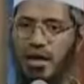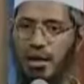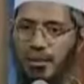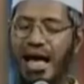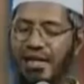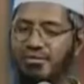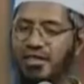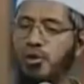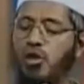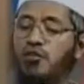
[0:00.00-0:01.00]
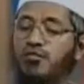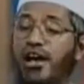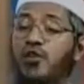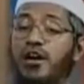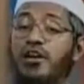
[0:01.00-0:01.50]
and then because of lack of
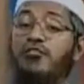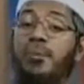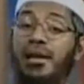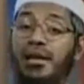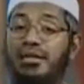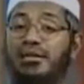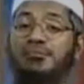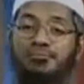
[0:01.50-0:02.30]
availability,